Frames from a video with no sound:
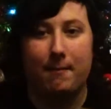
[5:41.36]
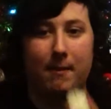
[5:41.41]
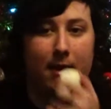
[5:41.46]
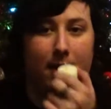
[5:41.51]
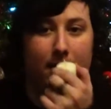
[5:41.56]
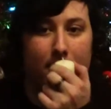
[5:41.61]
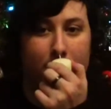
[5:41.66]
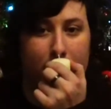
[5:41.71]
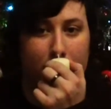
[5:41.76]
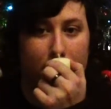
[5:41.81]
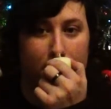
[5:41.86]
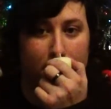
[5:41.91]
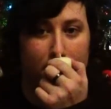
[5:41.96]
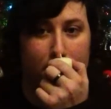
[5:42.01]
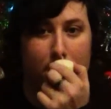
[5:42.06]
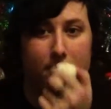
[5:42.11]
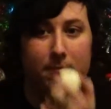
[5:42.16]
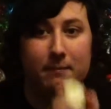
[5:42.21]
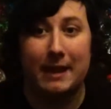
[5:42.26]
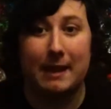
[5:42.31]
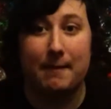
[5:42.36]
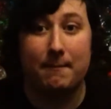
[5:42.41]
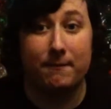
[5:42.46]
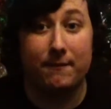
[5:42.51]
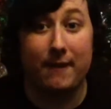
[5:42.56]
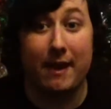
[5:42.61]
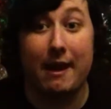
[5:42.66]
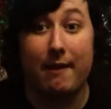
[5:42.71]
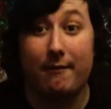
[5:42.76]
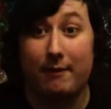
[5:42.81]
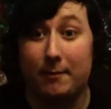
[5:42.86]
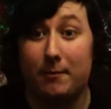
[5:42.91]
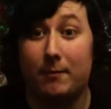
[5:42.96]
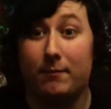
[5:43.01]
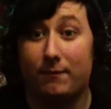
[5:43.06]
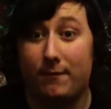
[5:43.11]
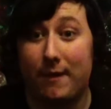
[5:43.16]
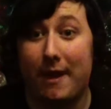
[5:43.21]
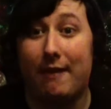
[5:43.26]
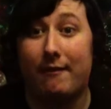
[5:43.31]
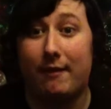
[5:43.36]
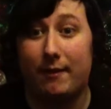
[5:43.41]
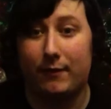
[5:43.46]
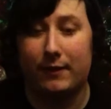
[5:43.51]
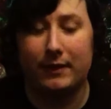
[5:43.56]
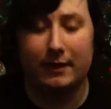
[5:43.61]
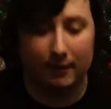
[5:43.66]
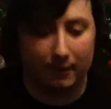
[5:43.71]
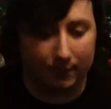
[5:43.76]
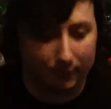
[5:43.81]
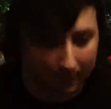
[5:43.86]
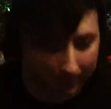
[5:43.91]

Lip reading: and yeah, very, very vanilla